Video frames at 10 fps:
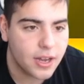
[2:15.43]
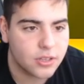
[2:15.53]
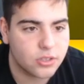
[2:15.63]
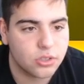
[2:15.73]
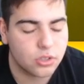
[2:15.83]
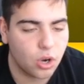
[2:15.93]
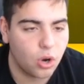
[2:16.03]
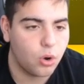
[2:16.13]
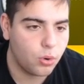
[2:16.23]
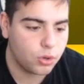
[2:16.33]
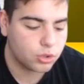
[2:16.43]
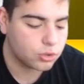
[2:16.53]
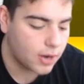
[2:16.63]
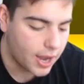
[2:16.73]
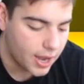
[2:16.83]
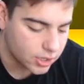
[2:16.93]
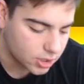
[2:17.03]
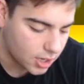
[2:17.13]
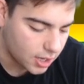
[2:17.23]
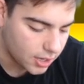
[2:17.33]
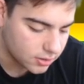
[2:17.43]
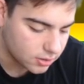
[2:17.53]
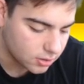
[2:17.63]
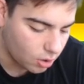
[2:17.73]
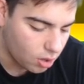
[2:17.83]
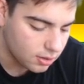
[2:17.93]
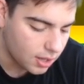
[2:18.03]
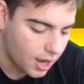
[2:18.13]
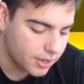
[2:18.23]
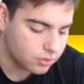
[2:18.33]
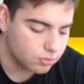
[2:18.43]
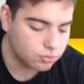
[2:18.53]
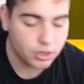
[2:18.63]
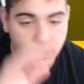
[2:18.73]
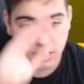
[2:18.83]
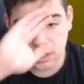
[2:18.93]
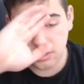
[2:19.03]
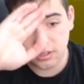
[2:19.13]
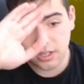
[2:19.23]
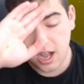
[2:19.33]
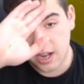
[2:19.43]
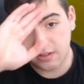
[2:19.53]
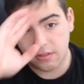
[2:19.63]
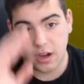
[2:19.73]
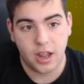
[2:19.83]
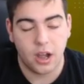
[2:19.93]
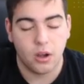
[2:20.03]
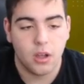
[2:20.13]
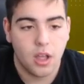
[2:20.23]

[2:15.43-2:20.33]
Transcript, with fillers: is so trash, guys. Online is really just not it right now.